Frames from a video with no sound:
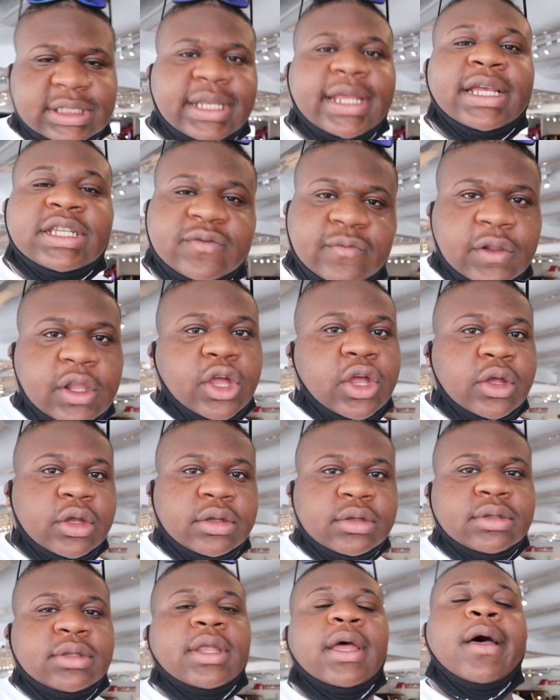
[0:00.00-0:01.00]
the next
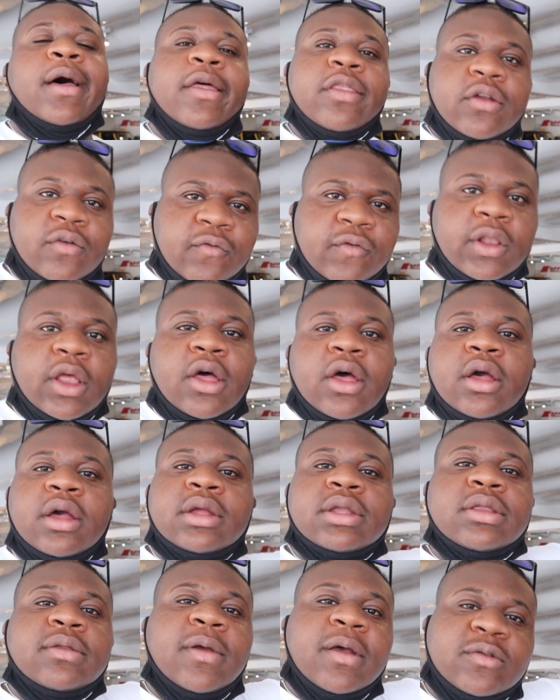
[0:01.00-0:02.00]
vlog. The other
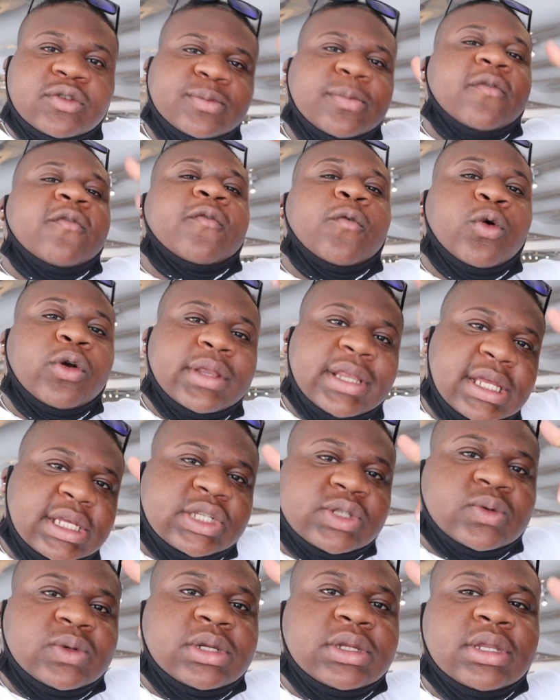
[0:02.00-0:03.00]
vlog that was before
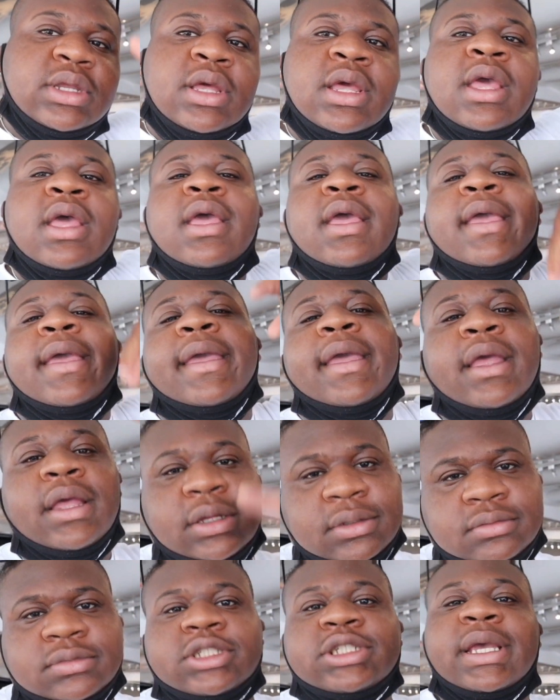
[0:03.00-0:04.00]
this one,
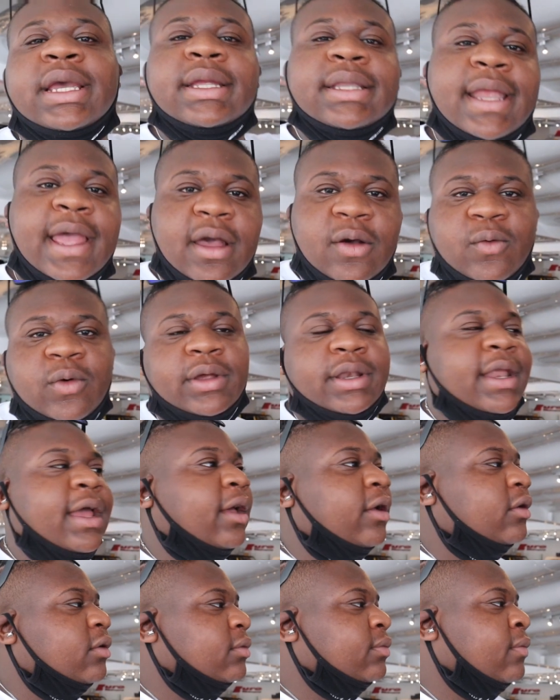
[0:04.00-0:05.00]
check that one out.
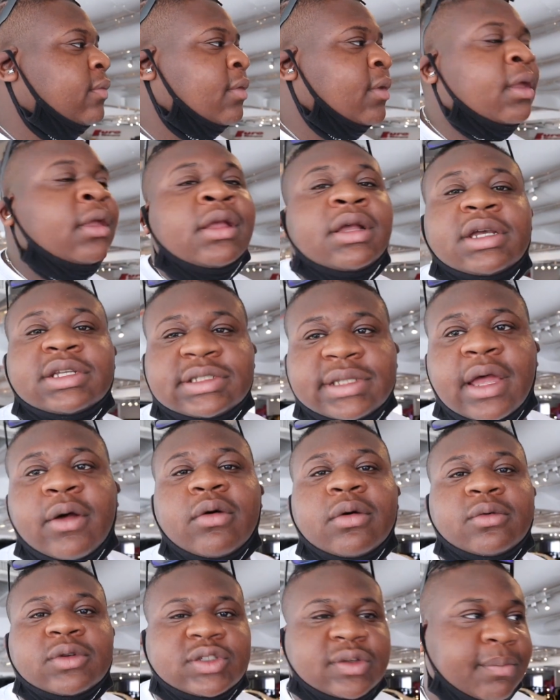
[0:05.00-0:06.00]
Cause that
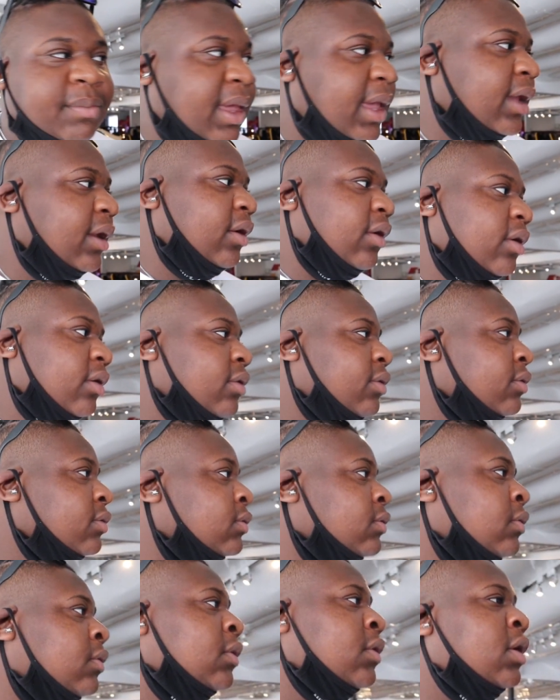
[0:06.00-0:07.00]
one was a banger.
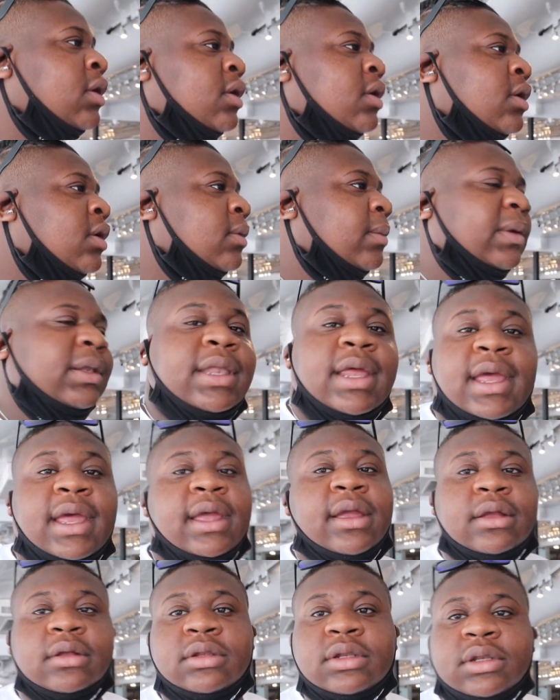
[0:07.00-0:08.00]

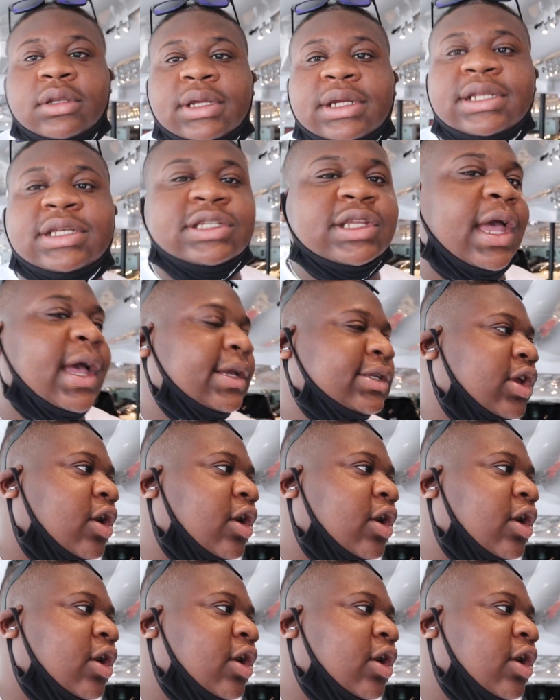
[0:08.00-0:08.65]
Dang, look at this guy's